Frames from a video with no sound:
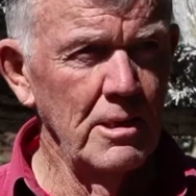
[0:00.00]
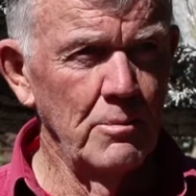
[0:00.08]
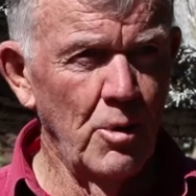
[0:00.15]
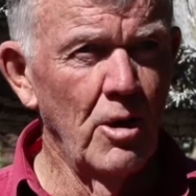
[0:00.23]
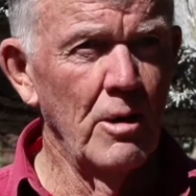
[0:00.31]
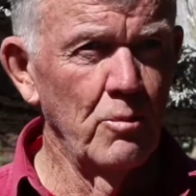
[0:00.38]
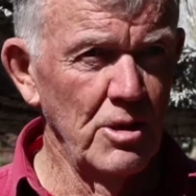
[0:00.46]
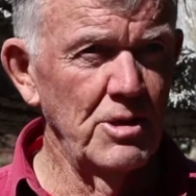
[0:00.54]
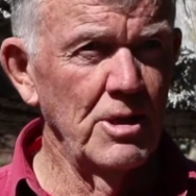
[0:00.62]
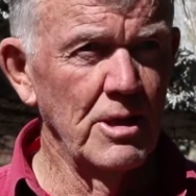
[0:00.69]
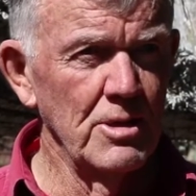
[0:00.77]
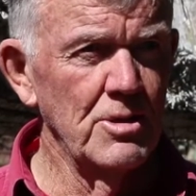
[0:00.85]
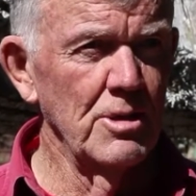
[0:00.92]
buy what you
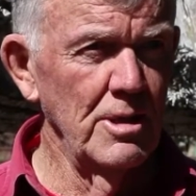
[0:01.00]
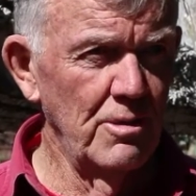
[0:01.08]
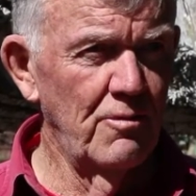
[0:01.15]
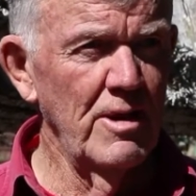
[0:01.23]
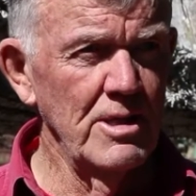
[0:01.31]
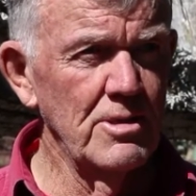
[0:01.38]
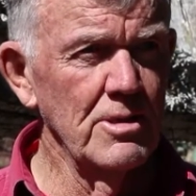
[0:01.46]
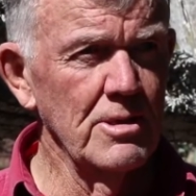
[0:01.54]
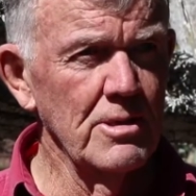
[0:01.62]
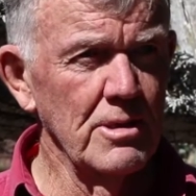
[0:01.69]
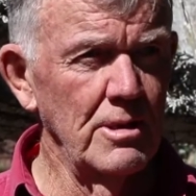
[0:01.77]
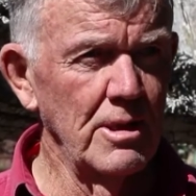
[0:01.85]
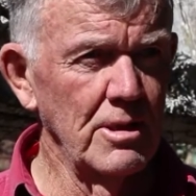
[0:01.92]
can see, the fences
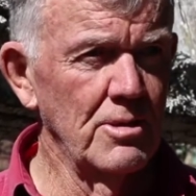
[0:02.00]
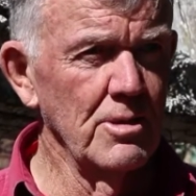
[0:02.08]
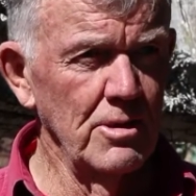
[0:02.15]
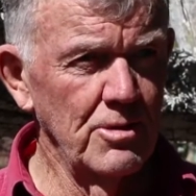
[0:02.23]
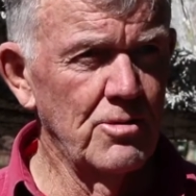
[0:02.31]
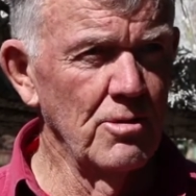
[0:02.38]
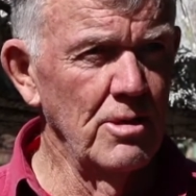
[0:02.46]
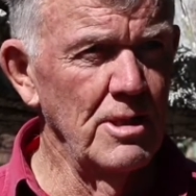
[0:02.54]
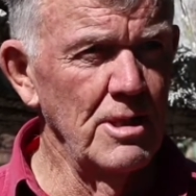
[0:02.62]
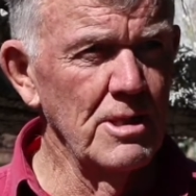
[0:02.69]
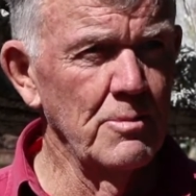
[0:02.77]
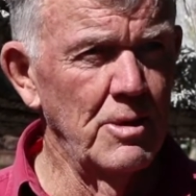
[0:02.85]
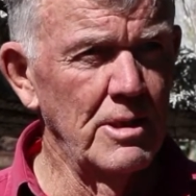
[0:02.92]
and you can see the trees,
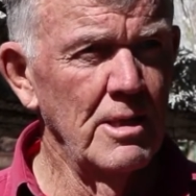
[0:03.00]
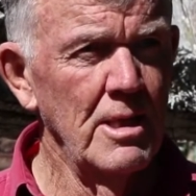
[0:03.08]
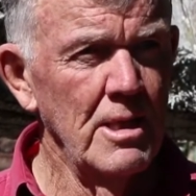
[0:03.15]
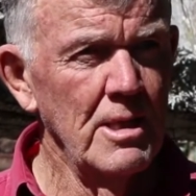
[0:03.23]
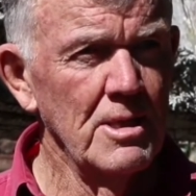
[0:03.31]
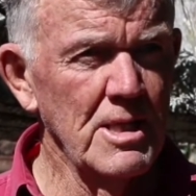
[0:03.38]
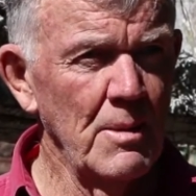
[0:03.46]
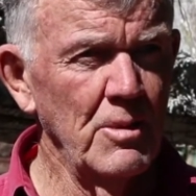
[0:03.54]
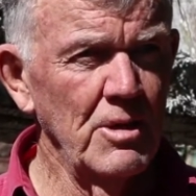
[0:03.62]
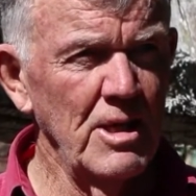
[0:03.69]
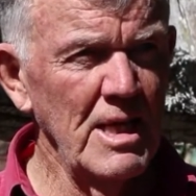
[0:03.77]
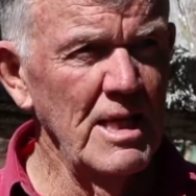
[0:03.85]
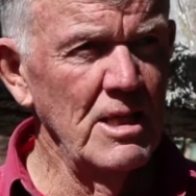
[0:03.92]
but some of the
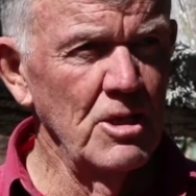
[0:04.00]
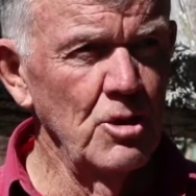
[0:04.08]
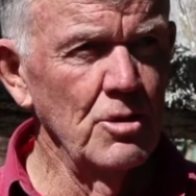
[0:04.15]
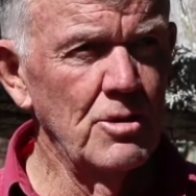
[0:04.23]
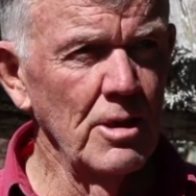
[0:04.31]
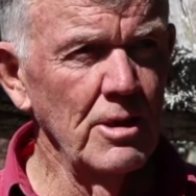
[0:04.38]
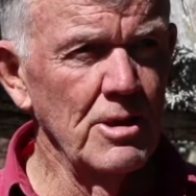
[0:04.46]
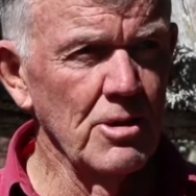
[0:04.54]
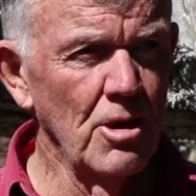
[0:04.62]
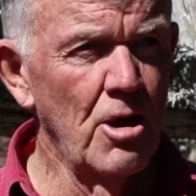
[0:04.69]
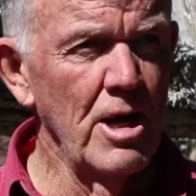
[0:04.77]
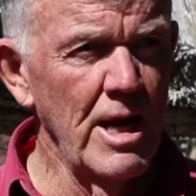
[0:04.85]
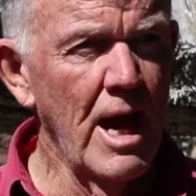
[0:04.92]
hidden utilities.
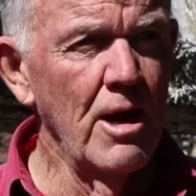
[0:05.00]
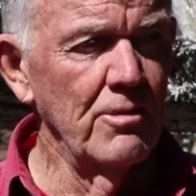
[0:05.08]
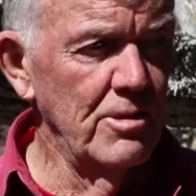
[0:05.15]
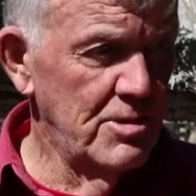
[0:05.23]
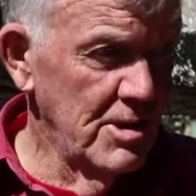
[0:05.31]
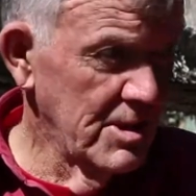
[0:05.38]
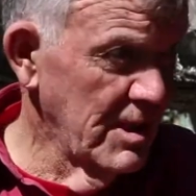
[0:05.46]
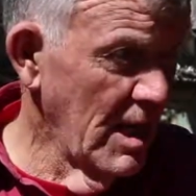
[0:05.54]
I know just